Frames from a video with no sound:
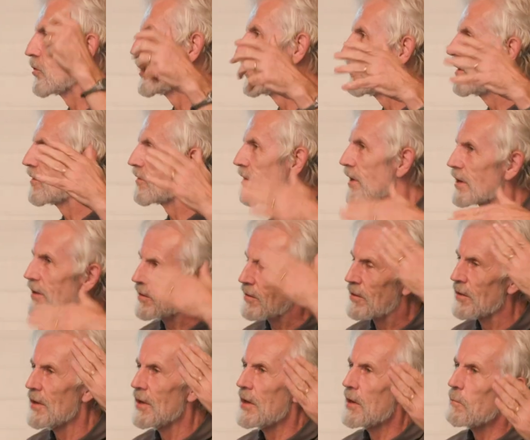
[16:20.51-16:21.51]
to
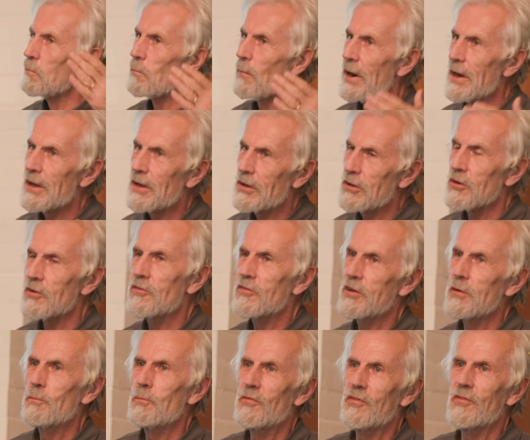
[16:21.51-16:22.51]
inject
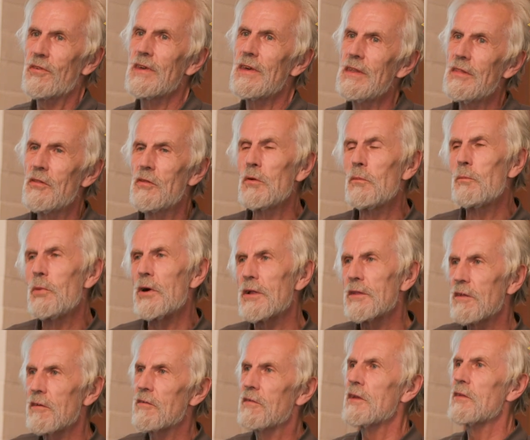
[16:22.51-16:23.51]
microchips into
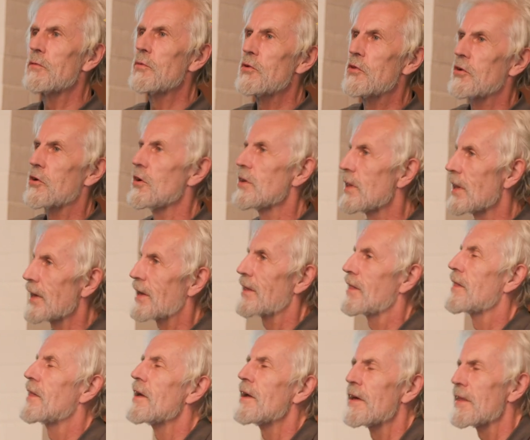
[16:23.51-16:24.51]
bodies that would
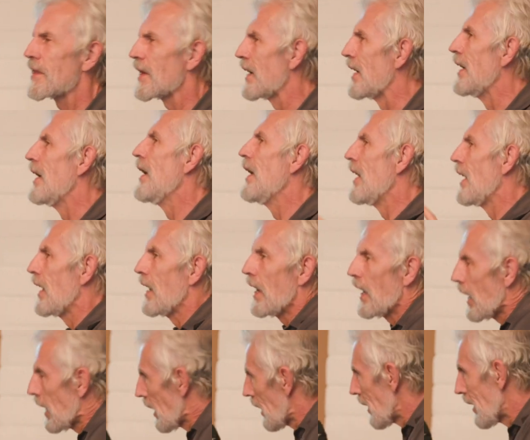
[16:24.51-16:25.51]
collect data.
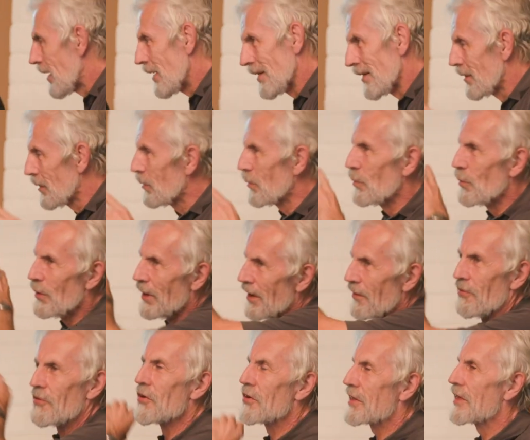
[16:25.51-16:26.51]
Uh, we
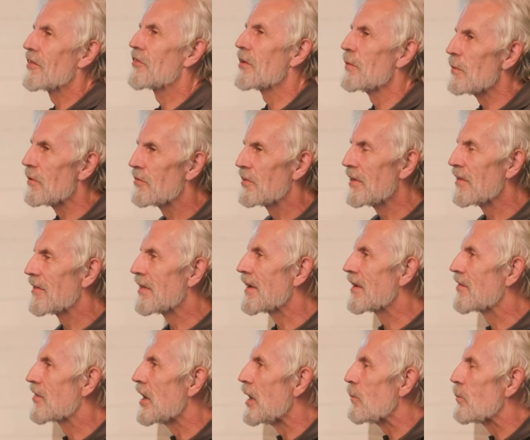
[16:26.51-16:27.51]
have looked at some of these
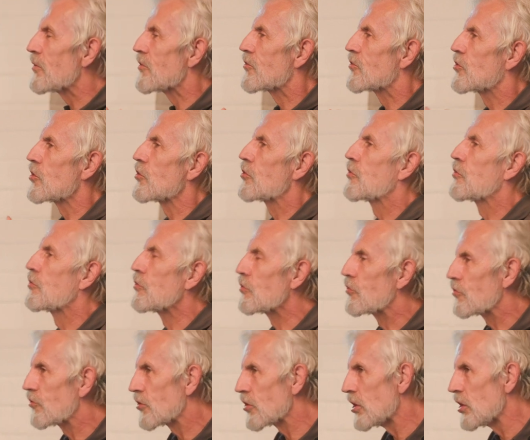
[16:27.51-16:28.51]
examples just to
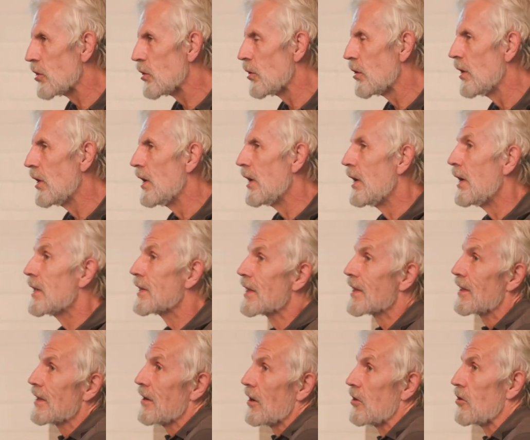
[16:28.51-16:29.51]
show
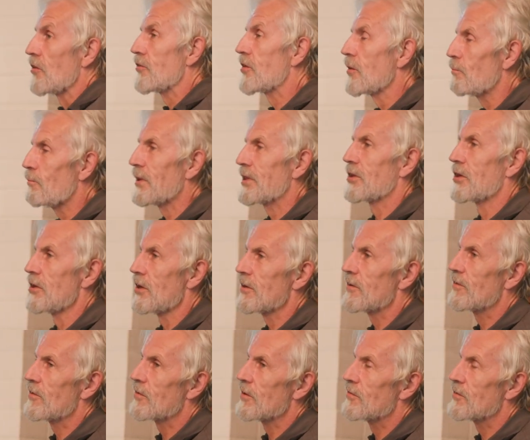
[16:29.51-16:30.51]
that there are also
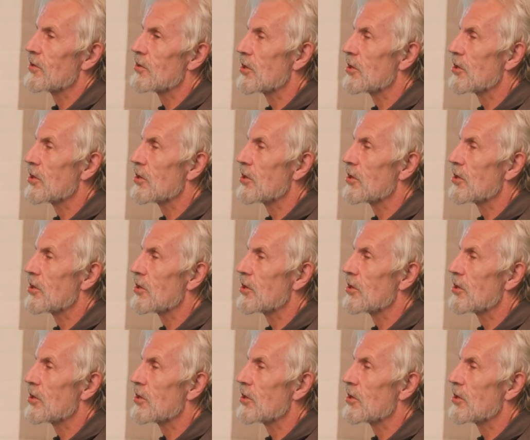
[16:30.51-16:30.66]
pathologies of